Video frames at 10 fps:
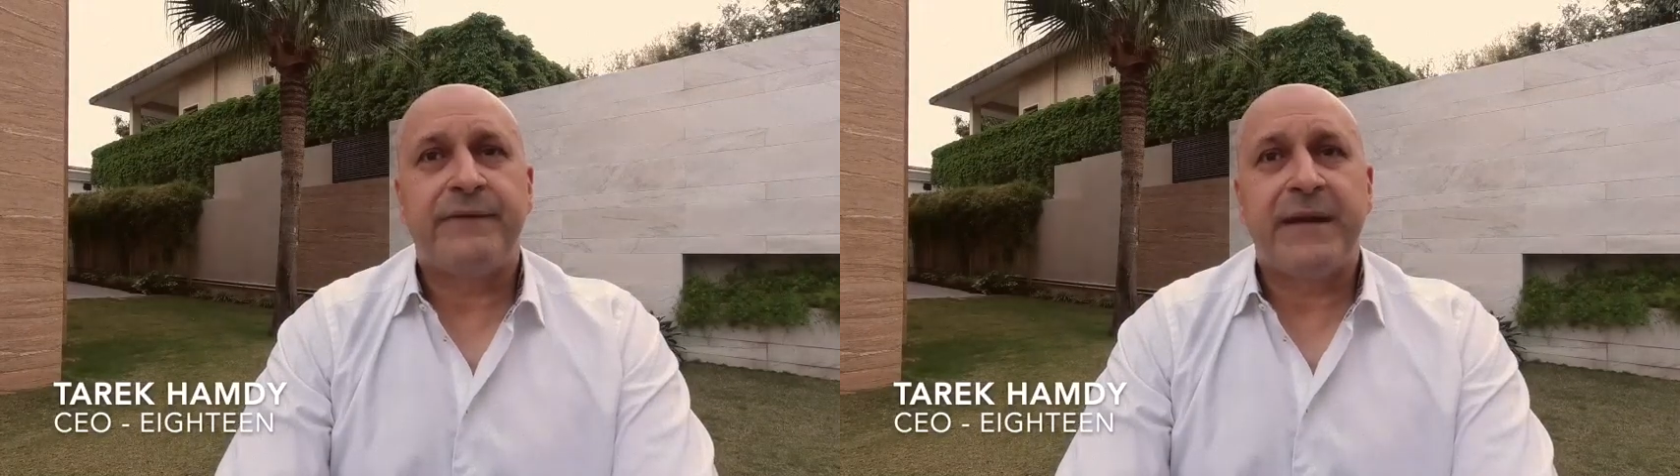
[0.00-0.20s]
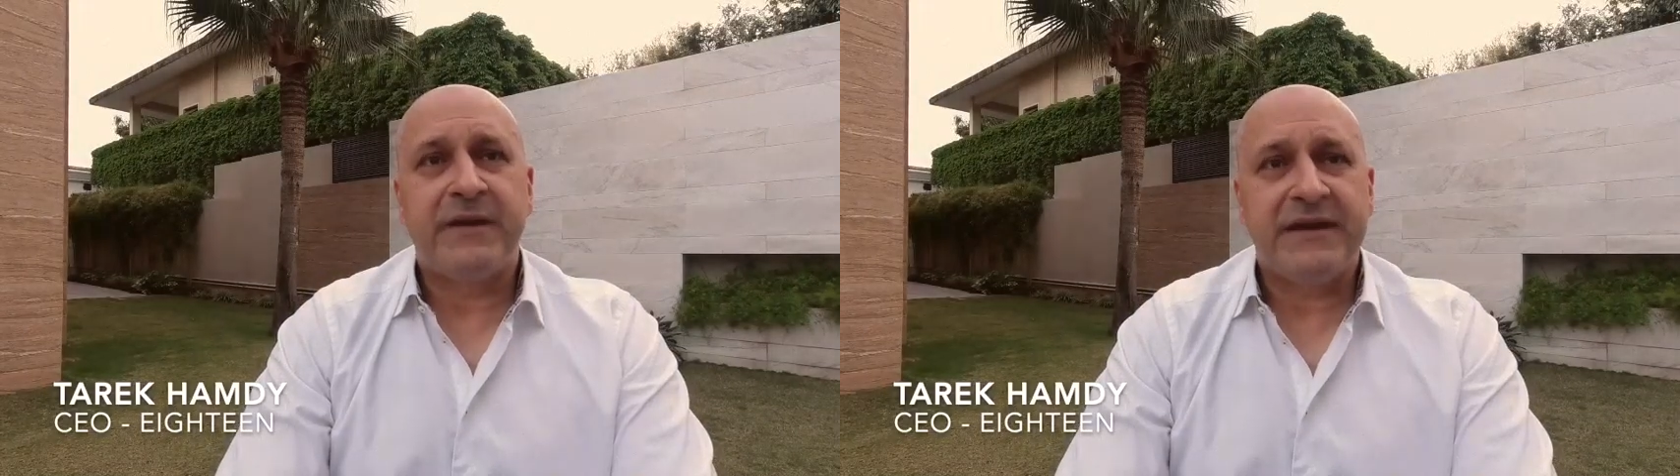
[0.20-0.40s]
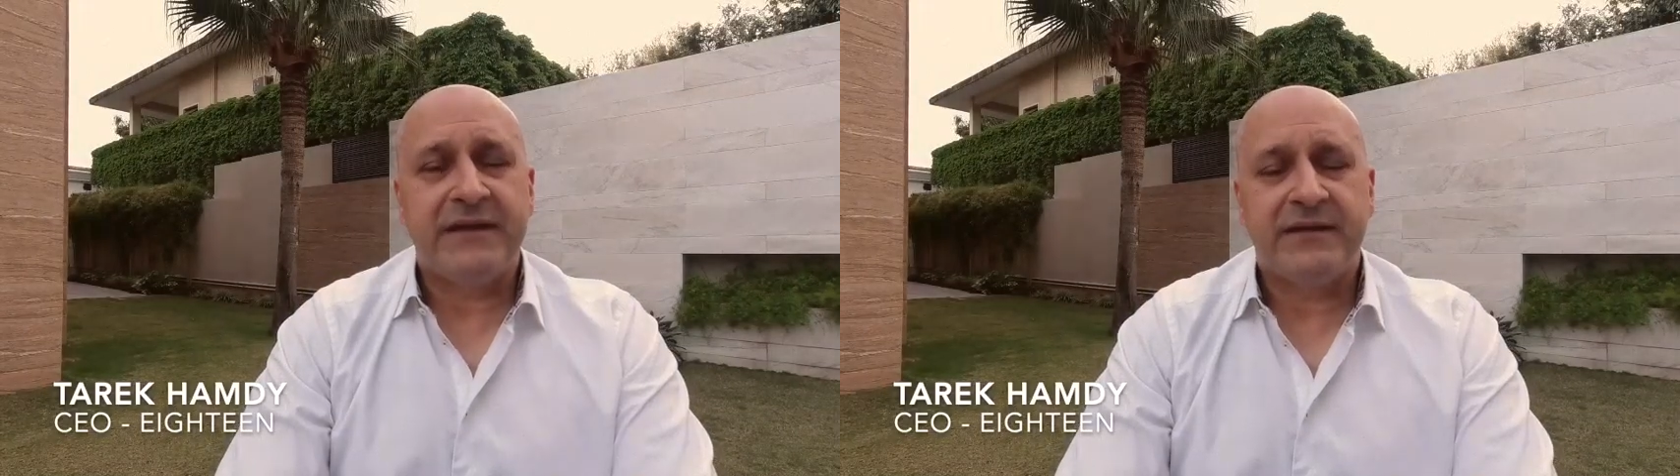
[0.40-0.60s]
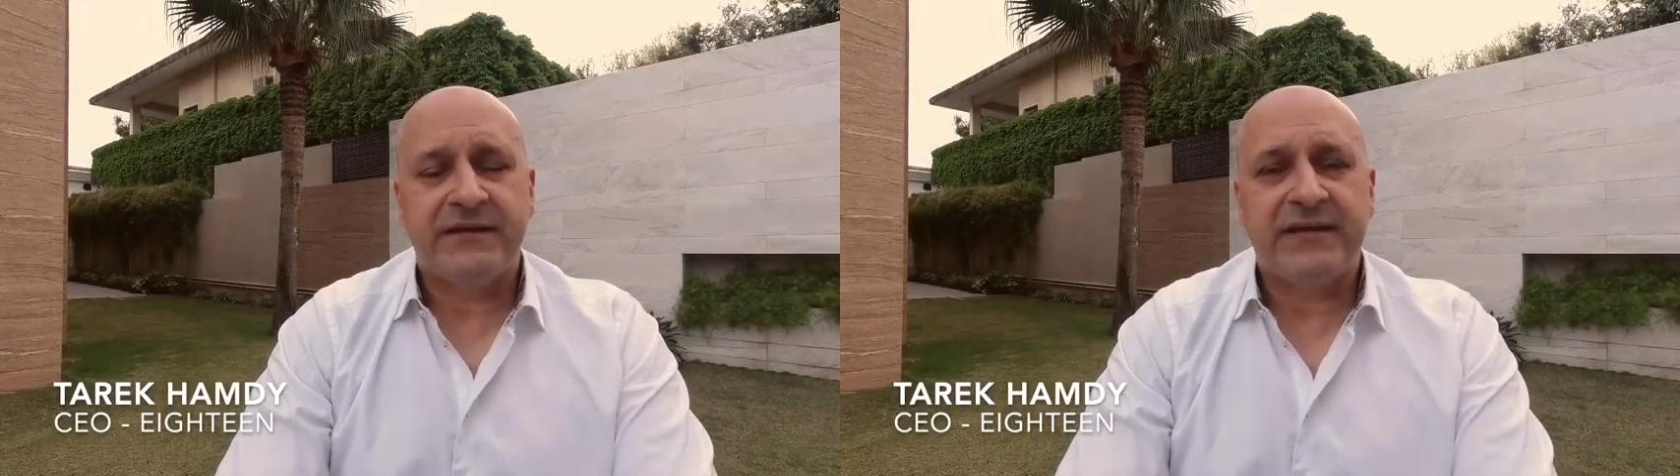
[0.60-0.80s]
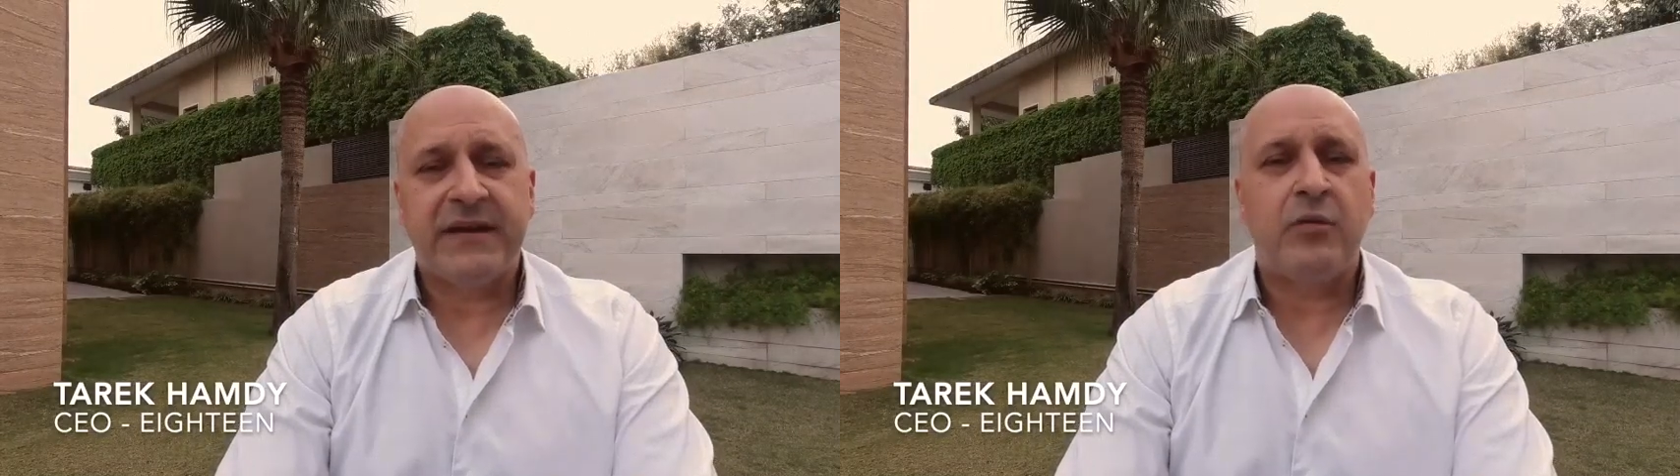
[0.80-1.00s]

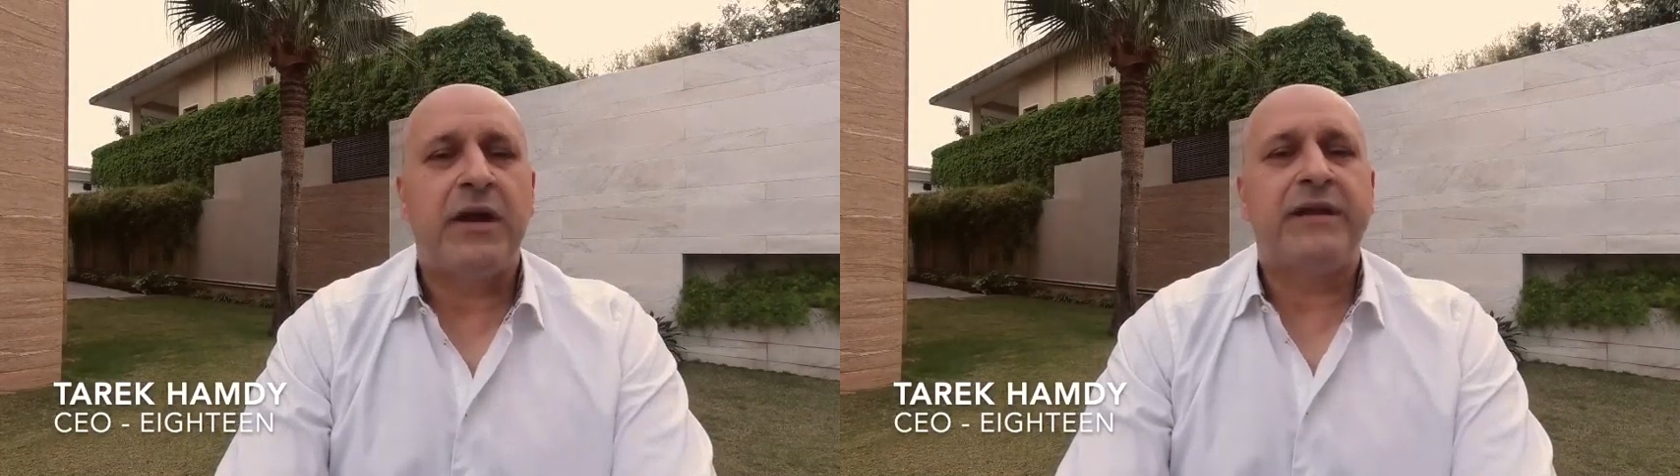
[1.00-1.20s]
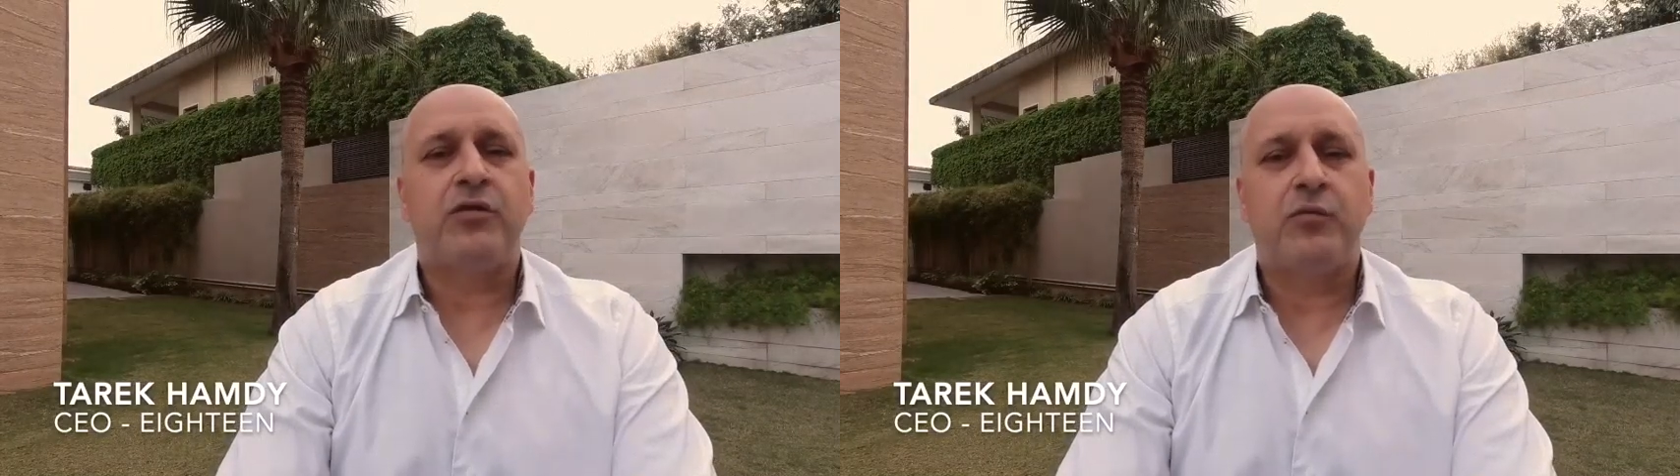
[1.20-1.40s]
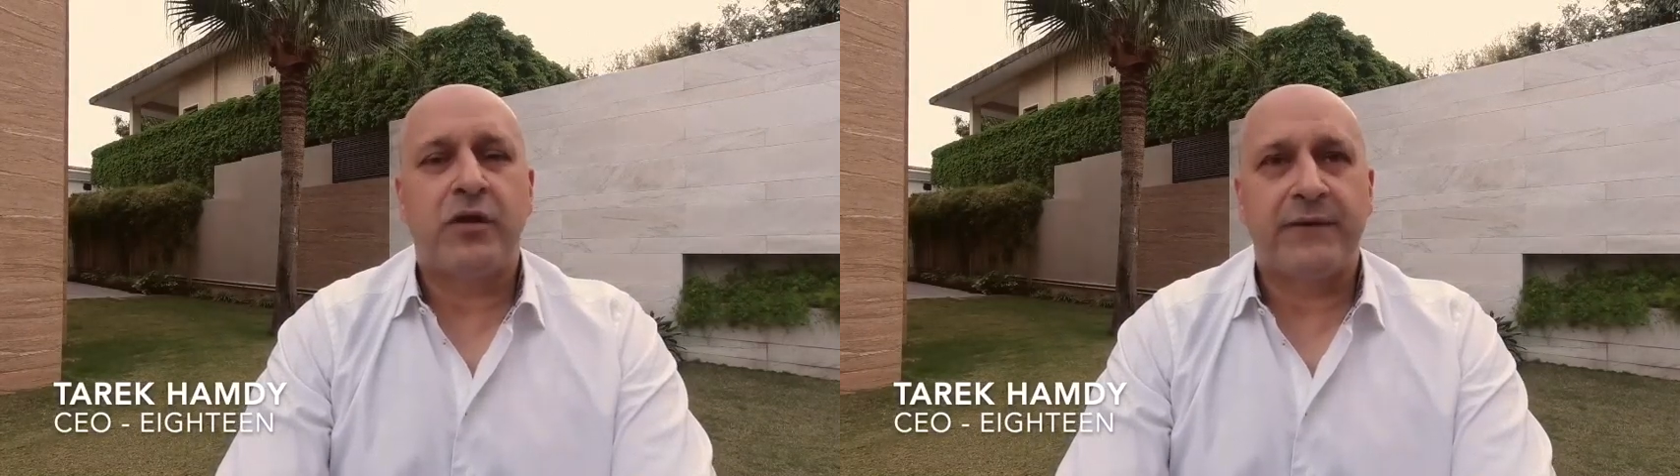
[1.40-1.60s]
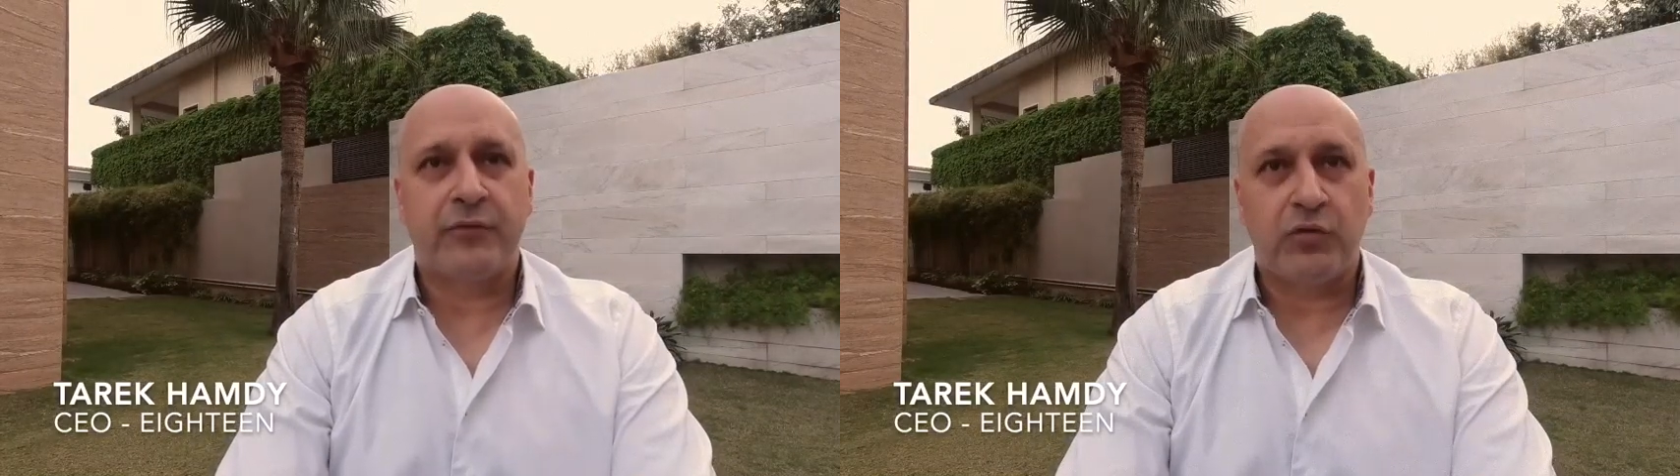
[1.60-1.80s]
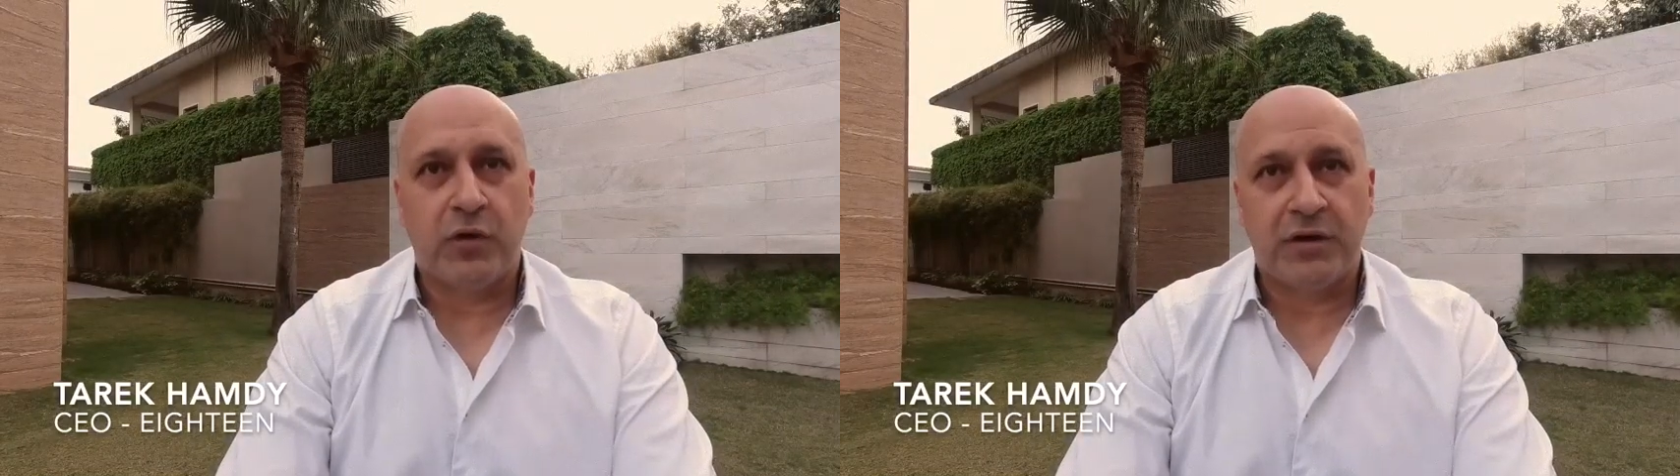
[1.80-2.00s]
family, salamu alaikum
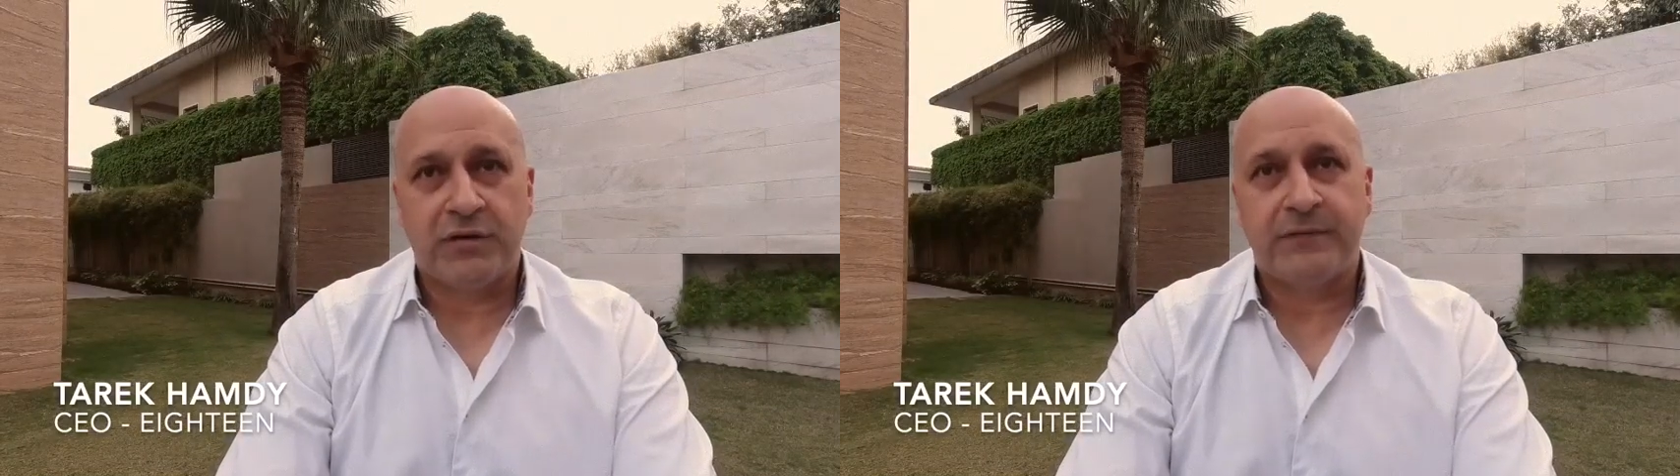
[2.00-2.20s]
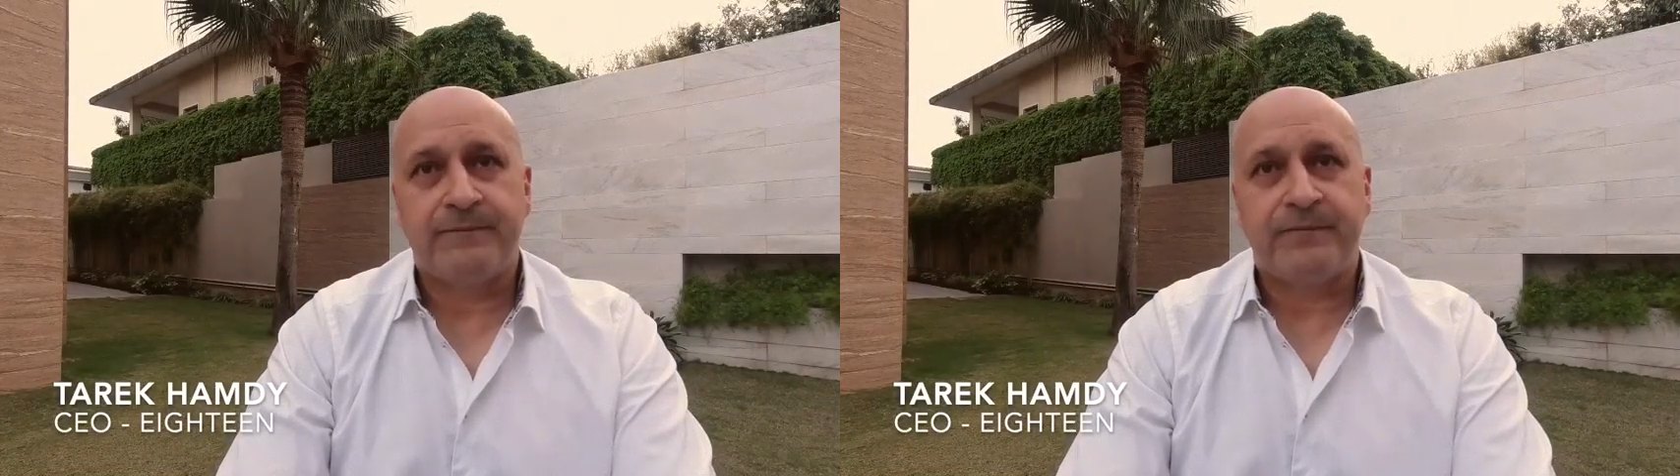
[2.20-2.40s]
wherever you are.